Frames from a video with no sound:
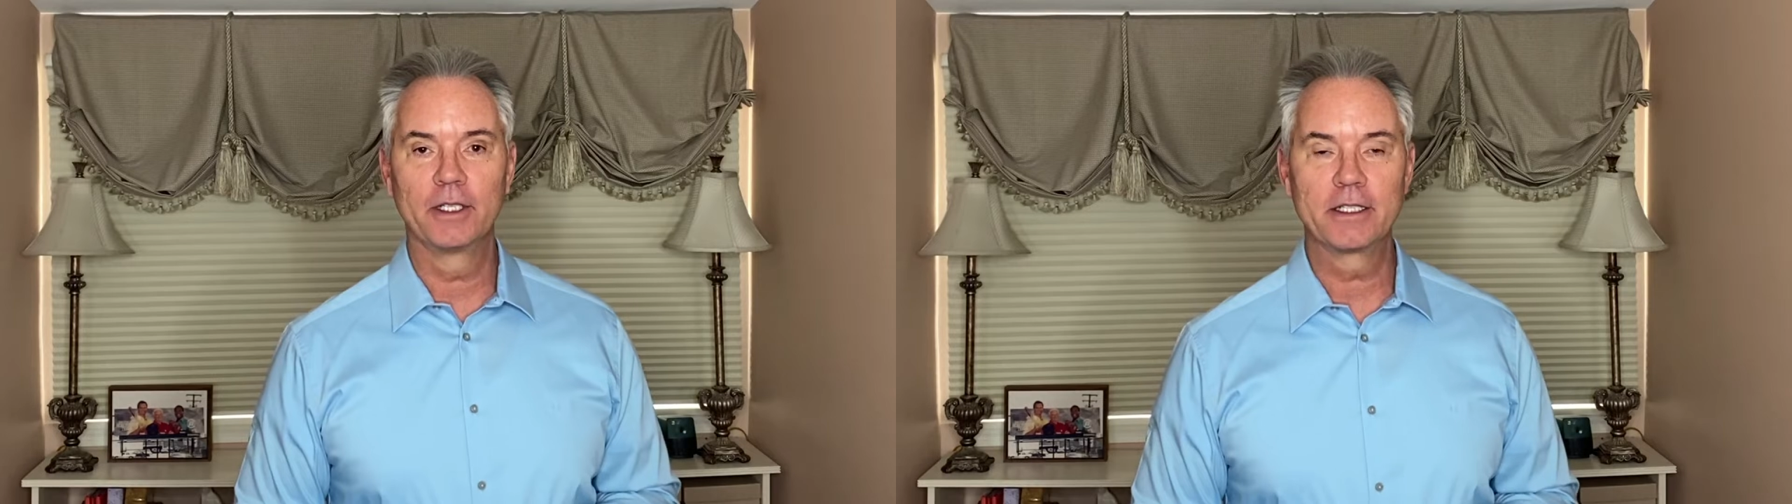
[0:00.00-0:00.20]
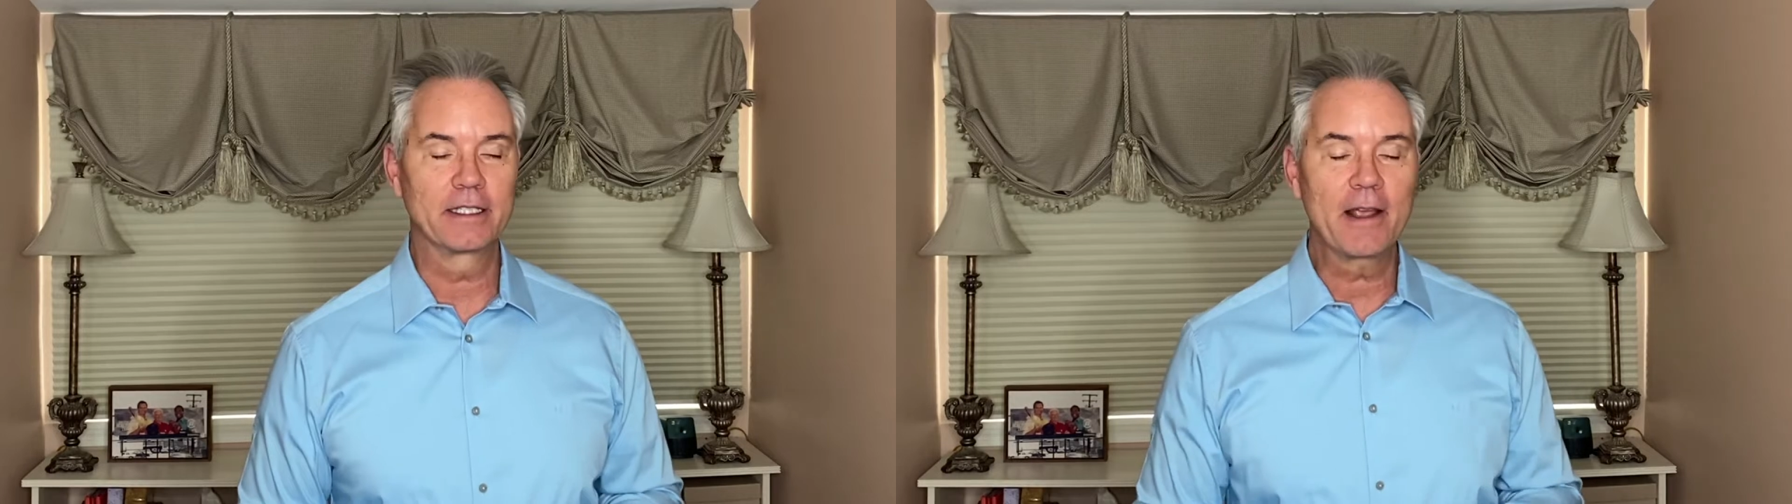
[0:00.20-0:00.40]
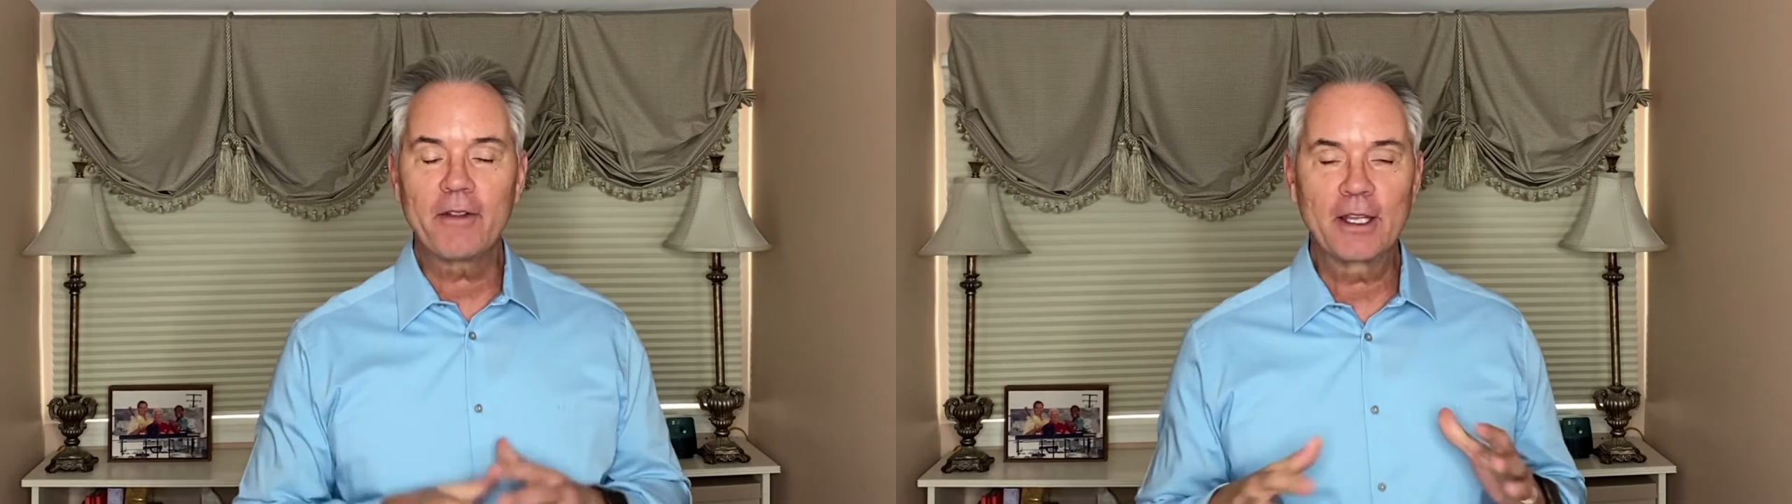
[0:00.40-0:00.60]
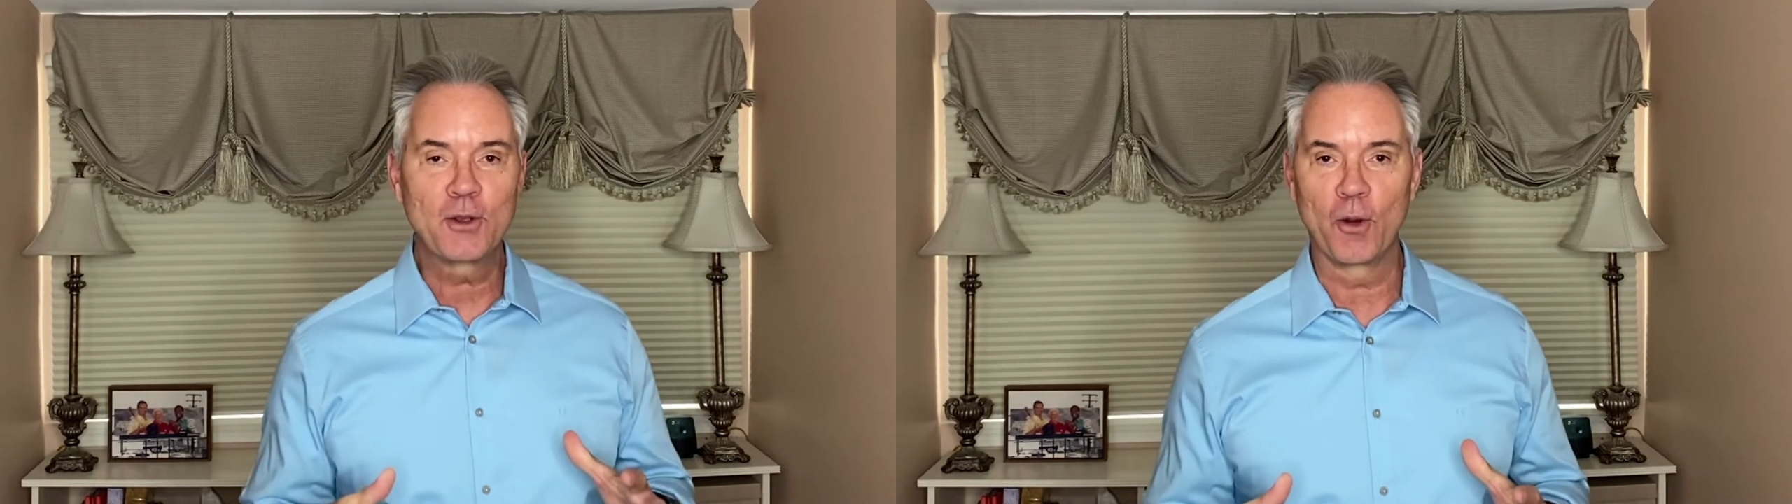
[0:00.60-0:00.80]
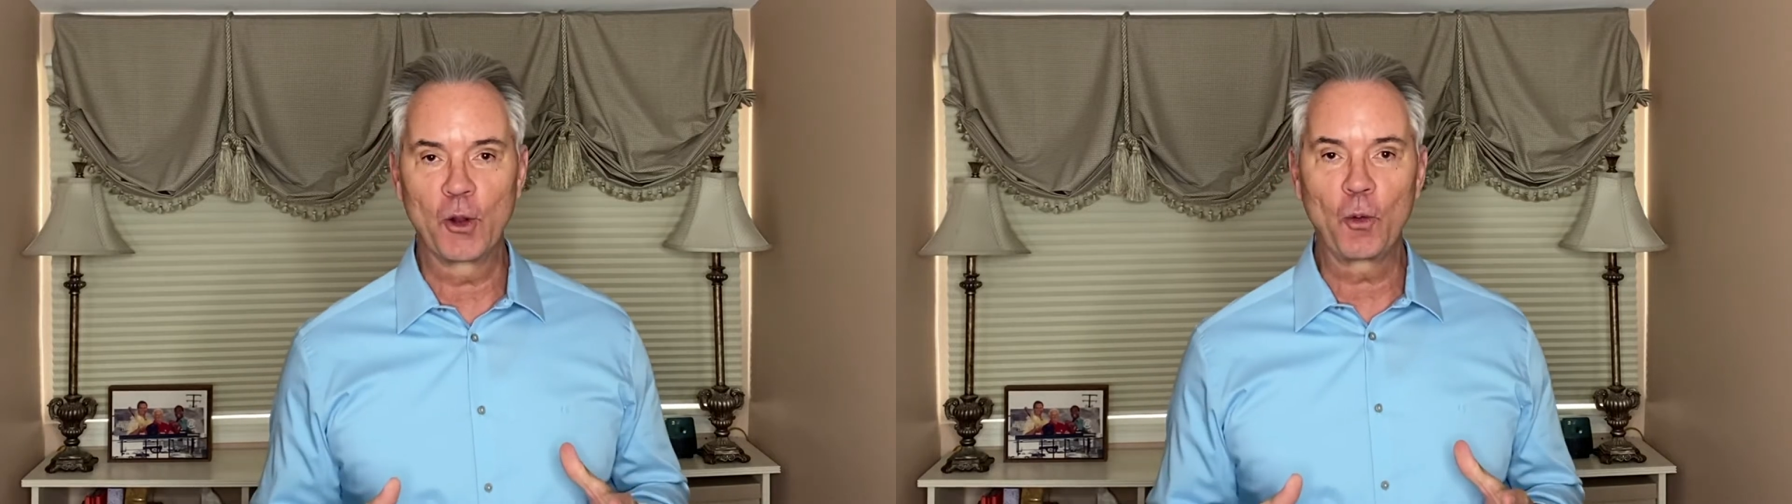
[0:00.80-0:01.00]
He says, Everything's
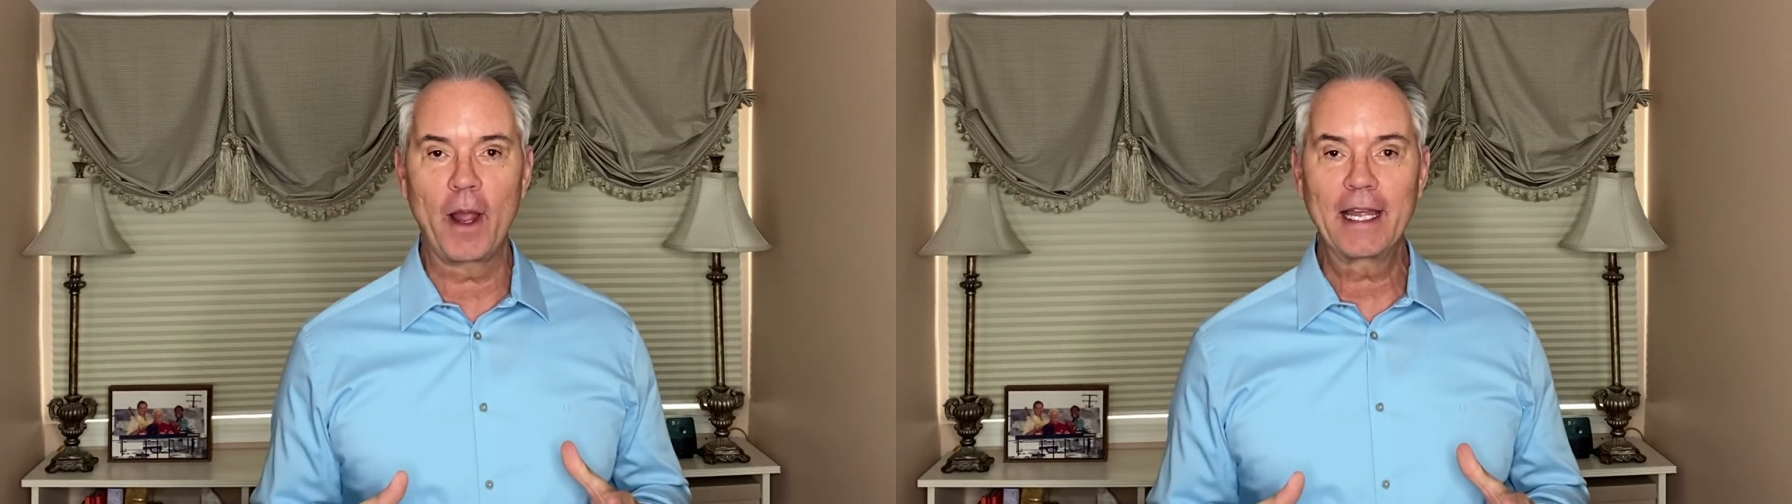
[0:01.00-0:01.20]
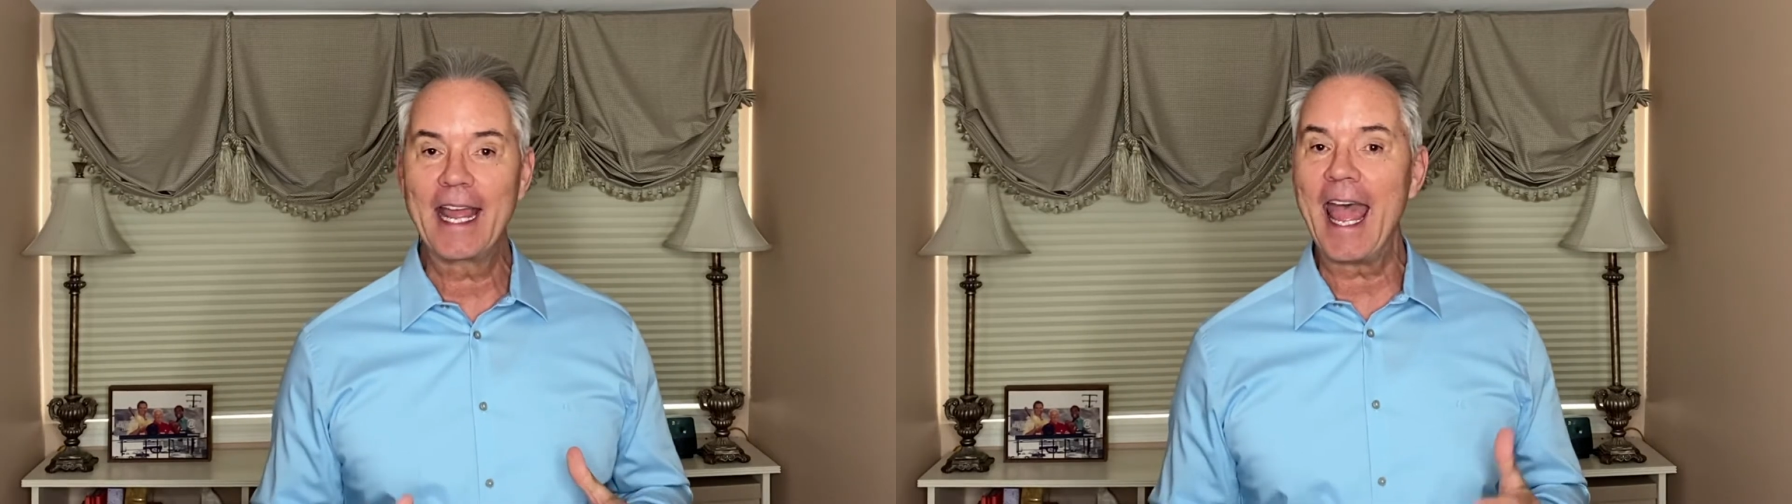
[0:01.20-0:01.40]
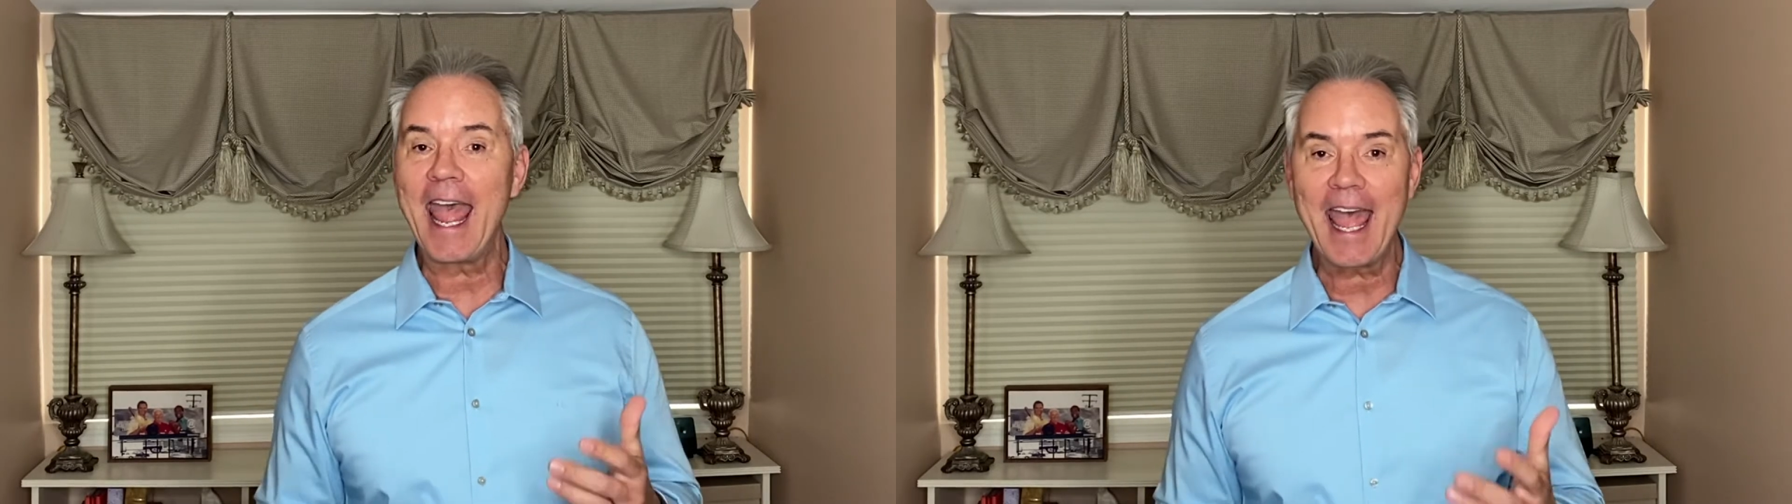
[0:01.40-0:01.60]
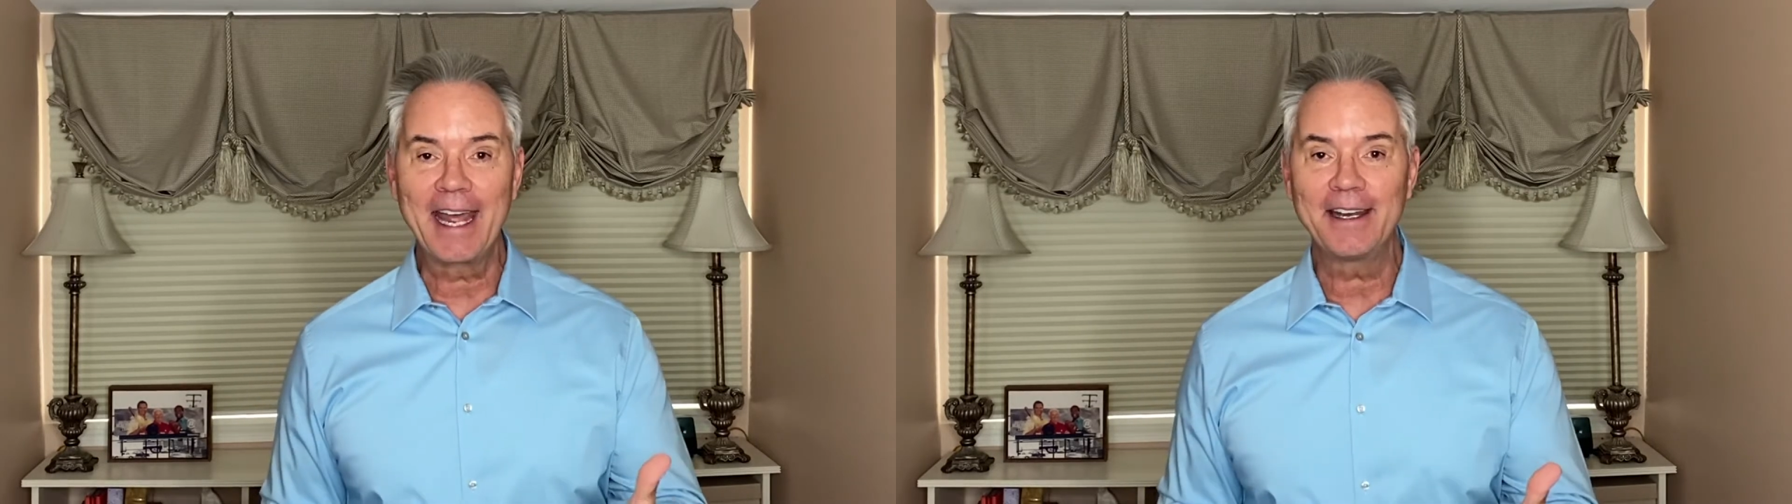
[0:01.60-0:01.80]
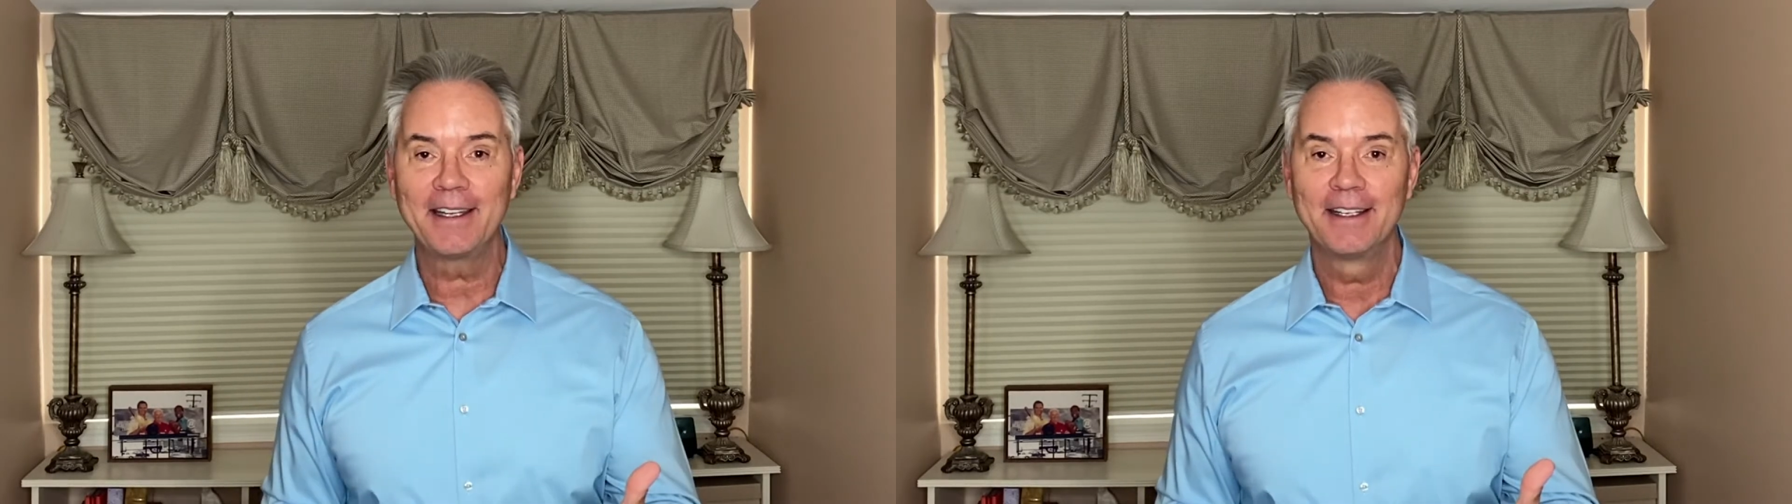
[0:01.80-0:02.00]
going great
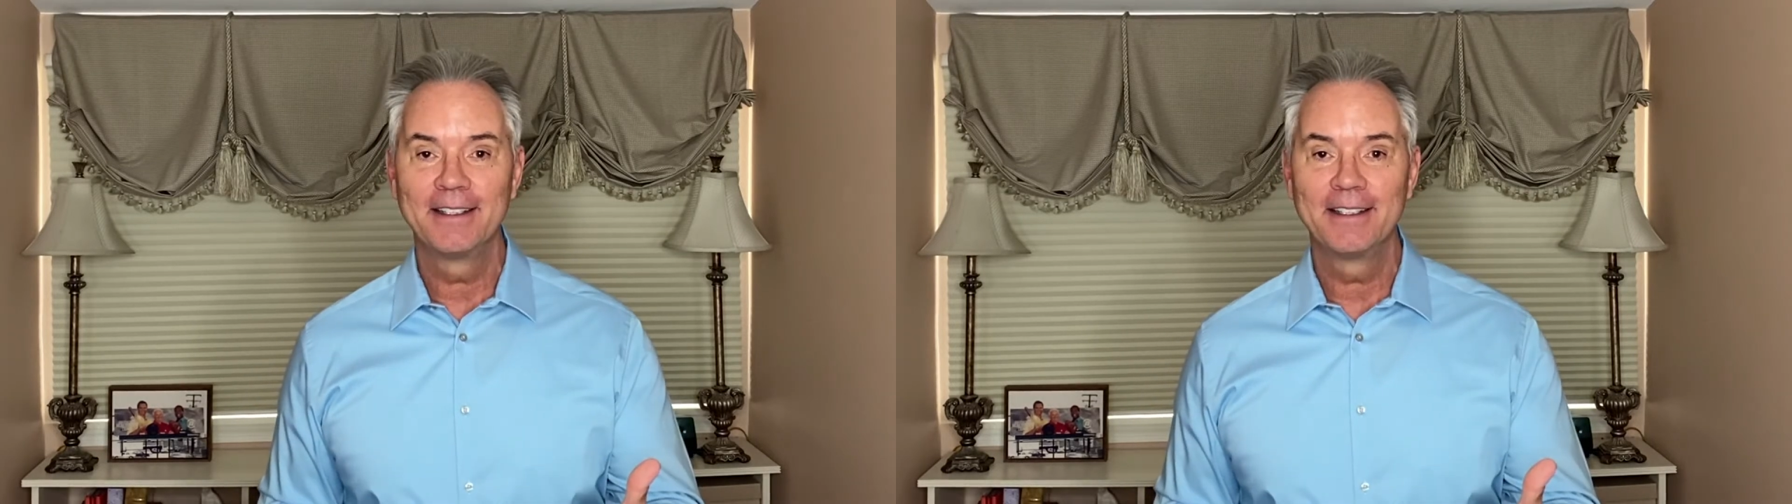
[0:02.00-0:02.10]
and